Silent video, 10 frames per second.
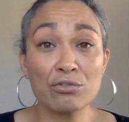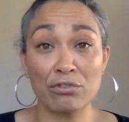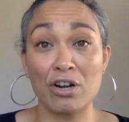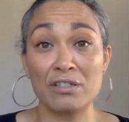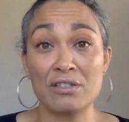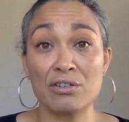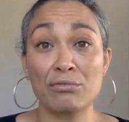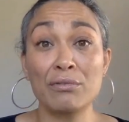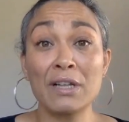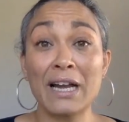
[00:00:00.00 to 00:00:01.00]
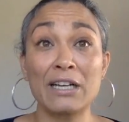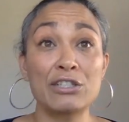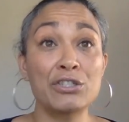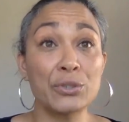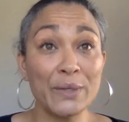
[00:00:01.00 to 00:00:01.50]
crossed you're all out
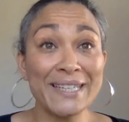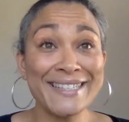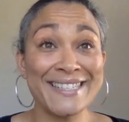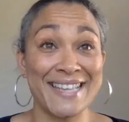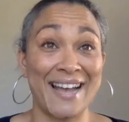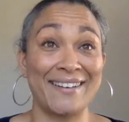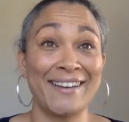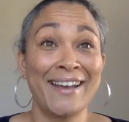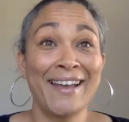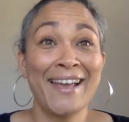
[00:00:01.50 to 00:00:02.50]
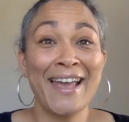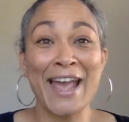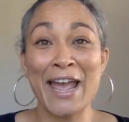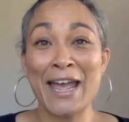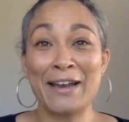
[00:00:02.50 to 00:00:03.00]
enjoying the sun,
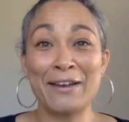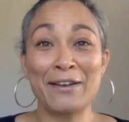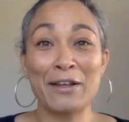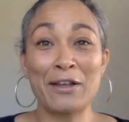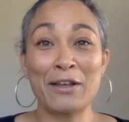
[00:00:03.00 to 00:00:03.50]
and